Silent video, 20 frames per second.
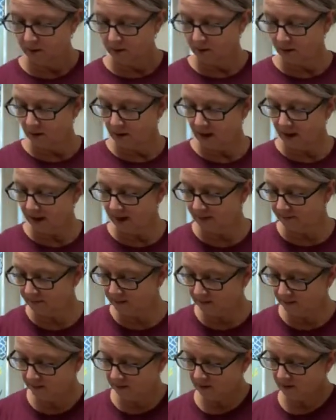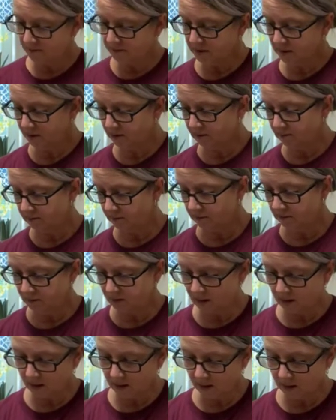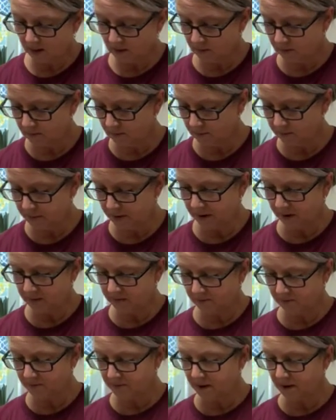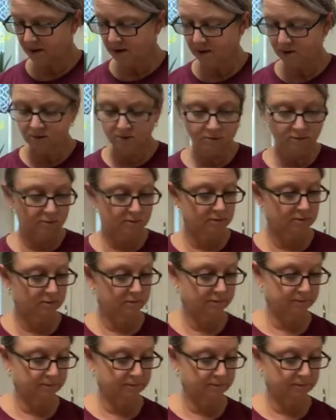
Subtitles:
And I have these yummy little yellow pear tomatoes.